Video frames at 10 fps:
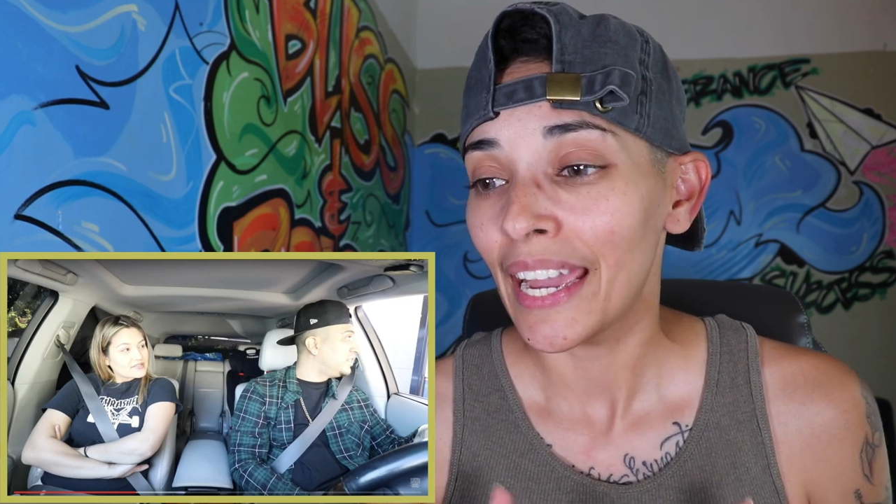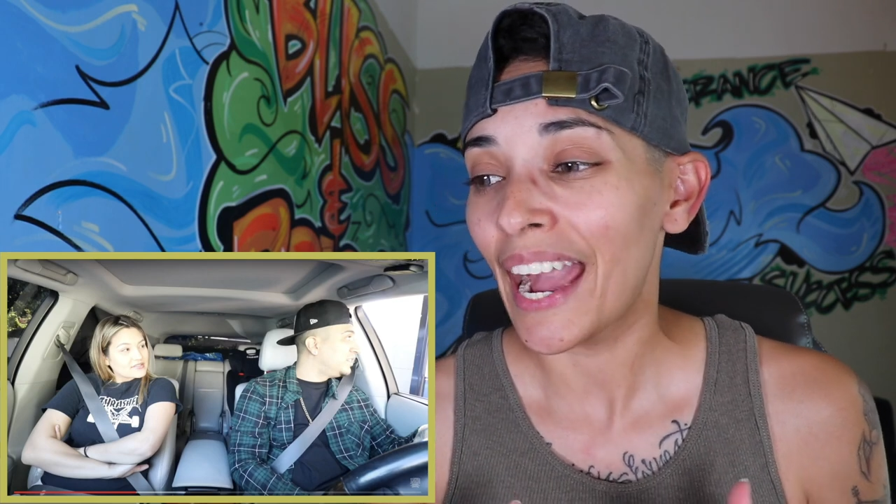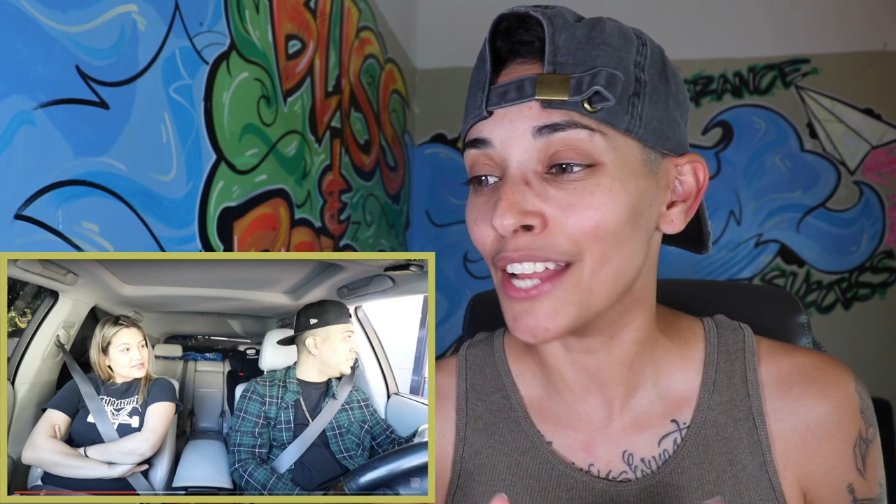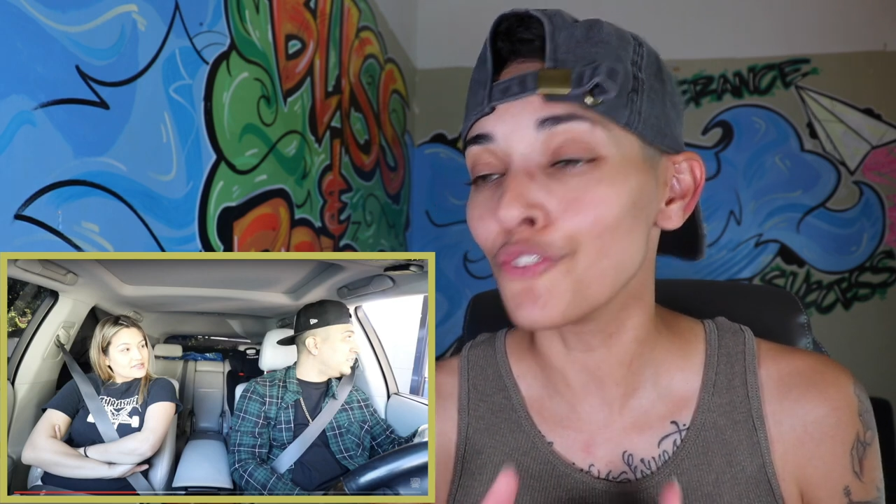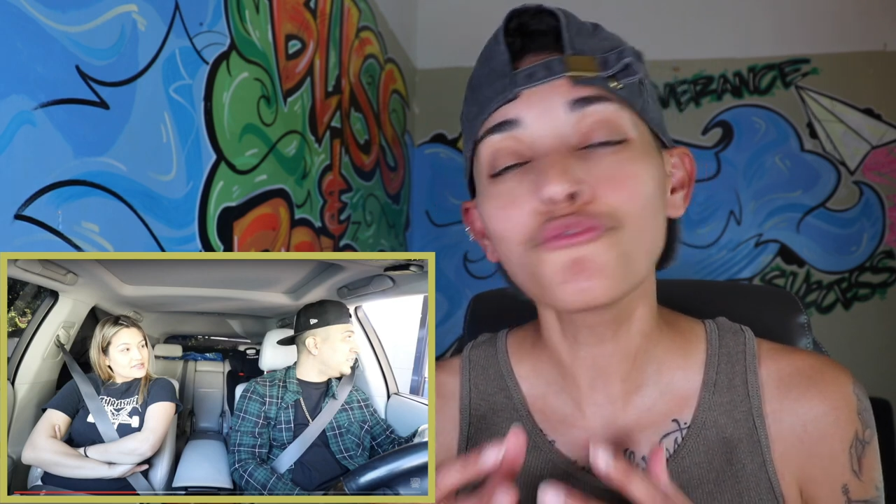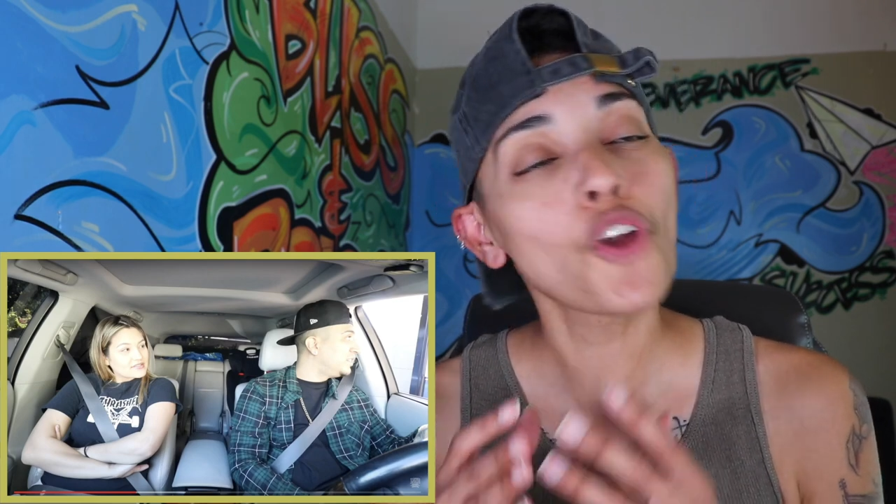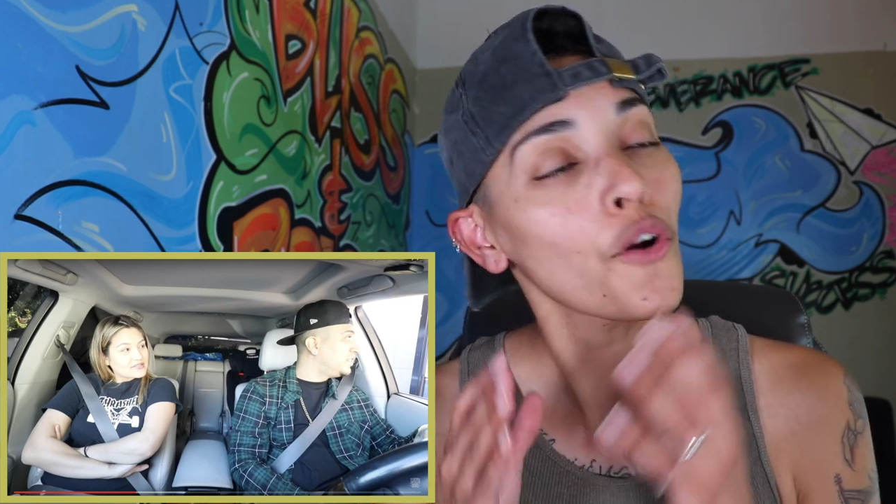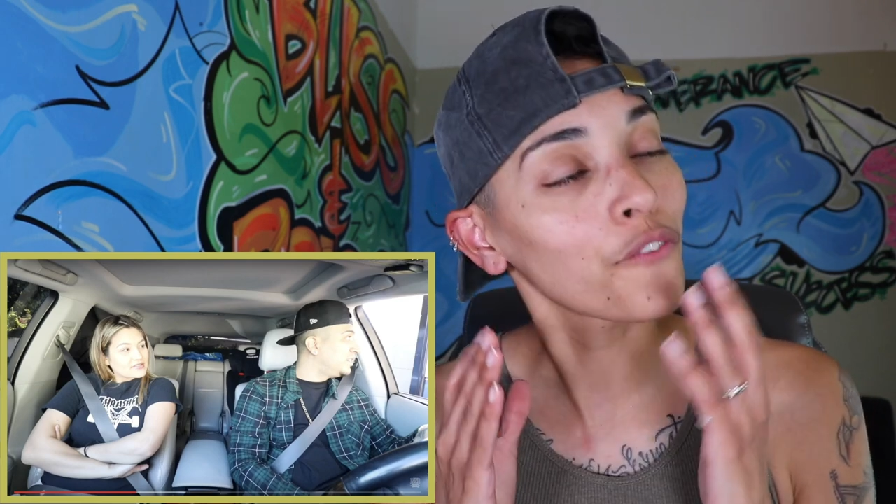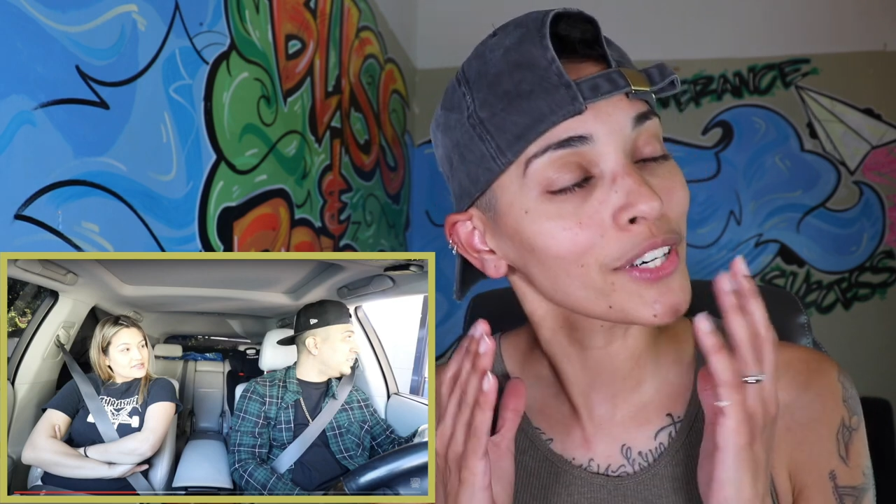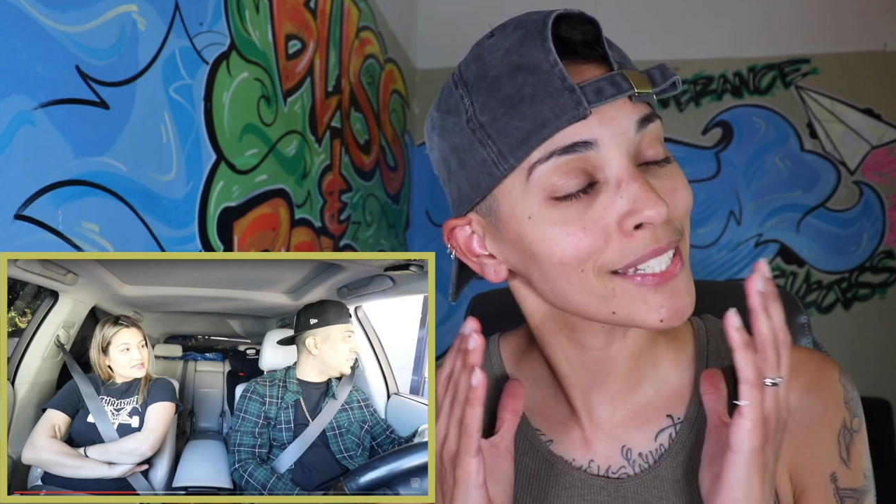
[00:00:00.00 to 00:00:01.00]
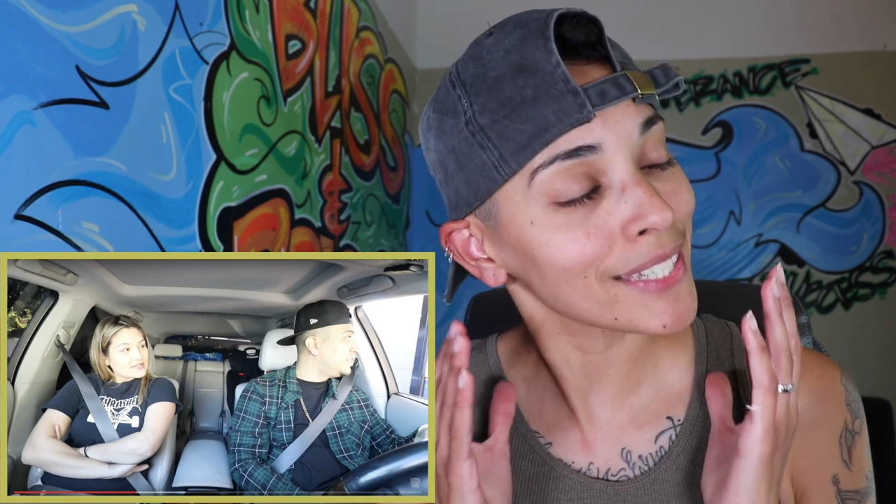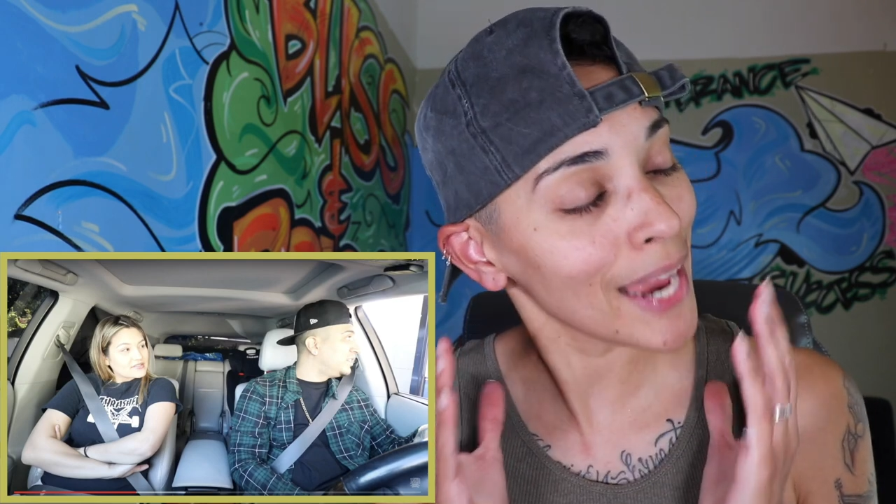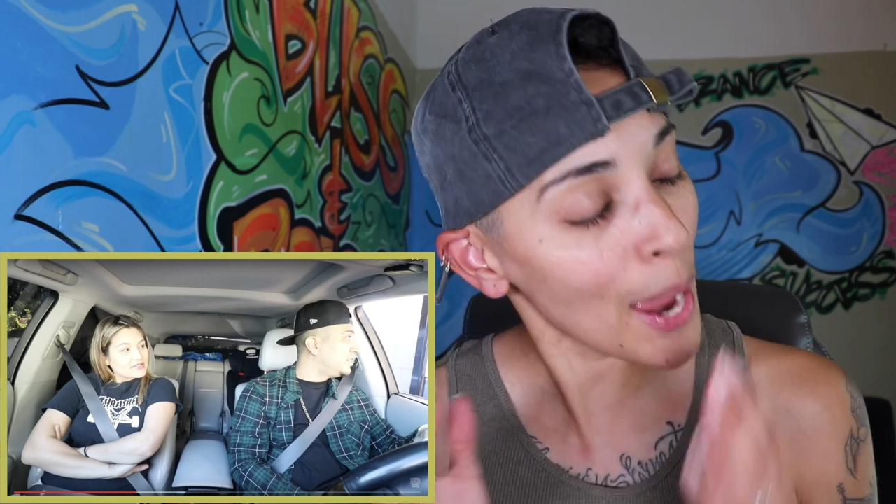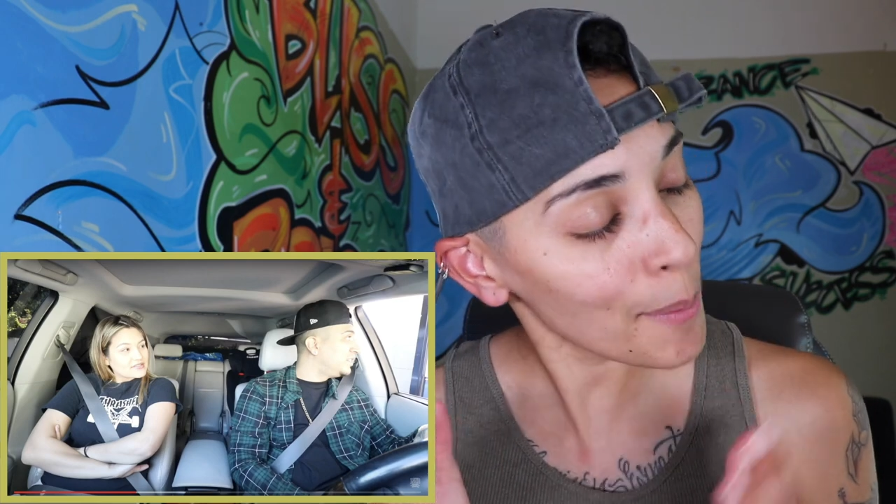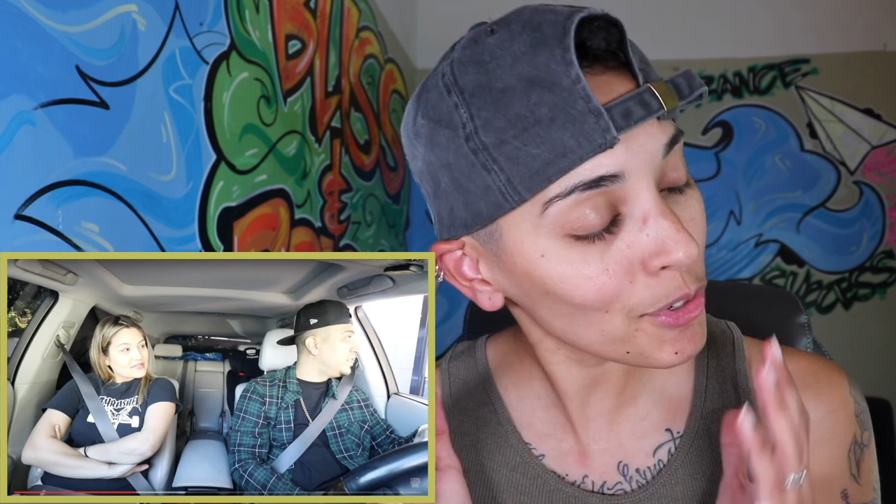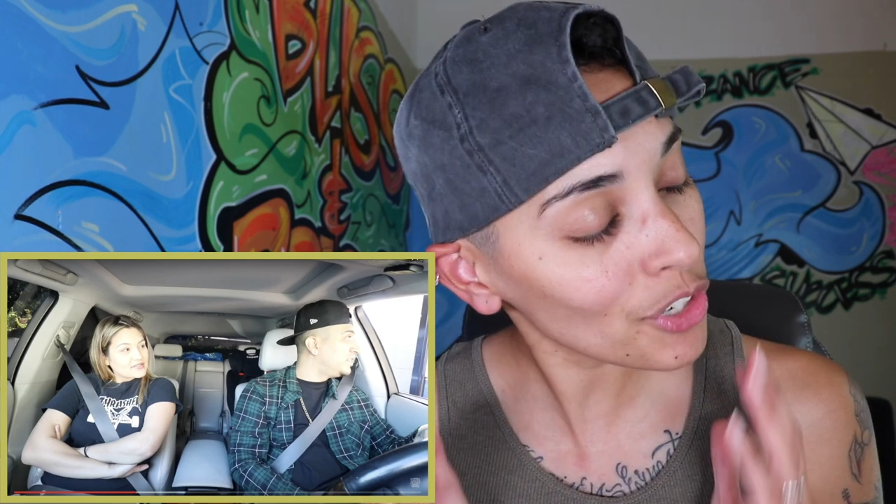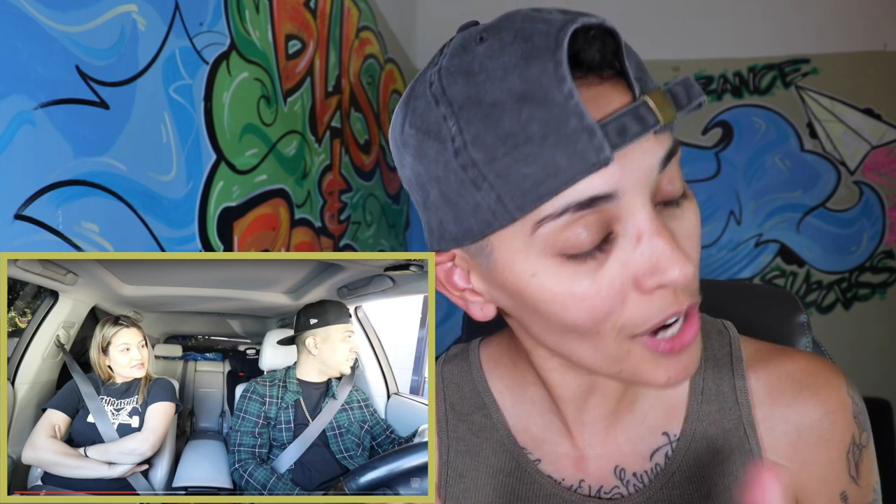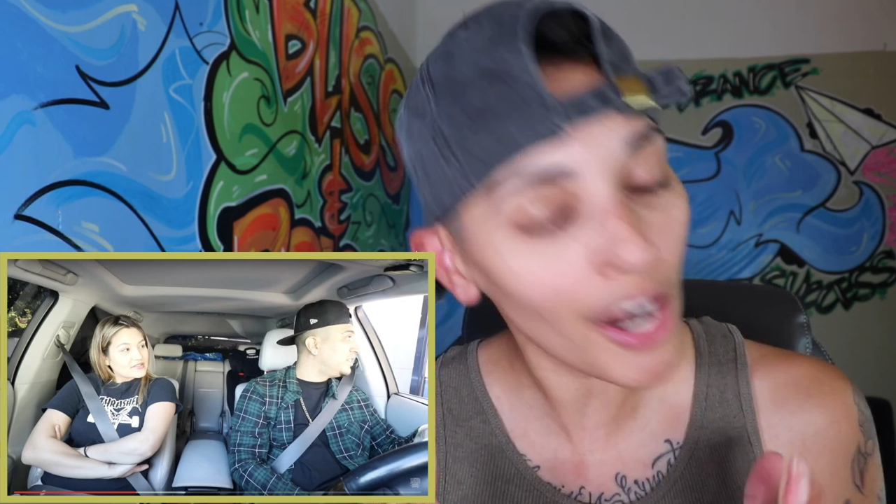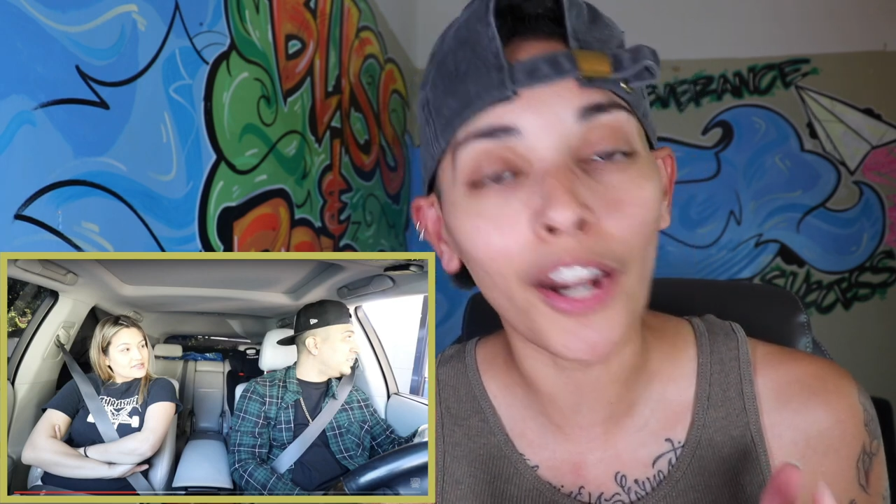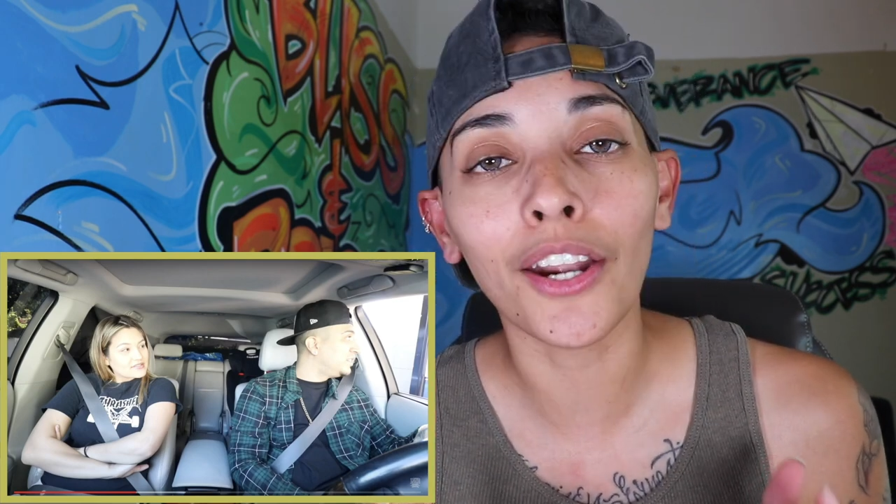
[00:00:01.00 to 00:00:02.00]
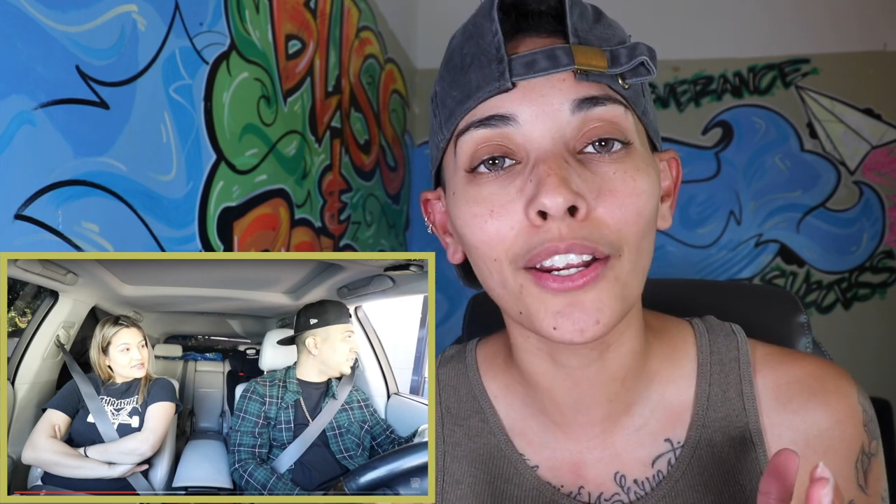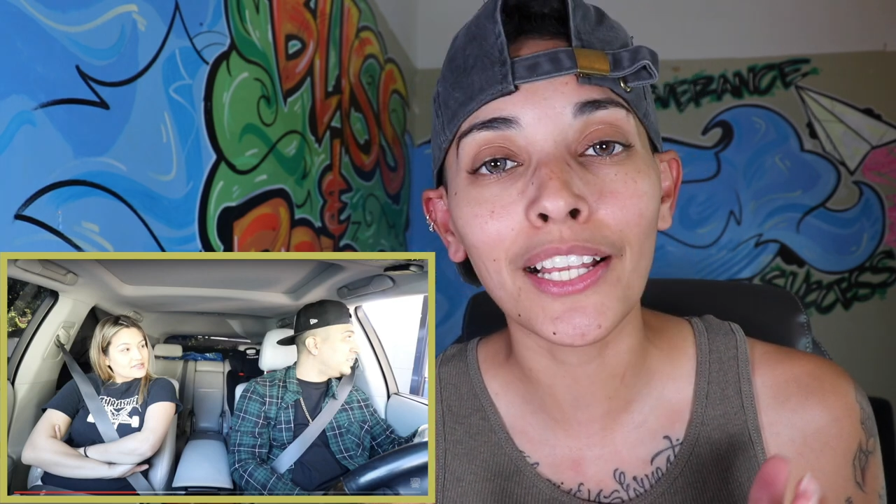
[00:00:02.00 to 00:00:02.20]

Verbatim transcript: And you know for damn sure,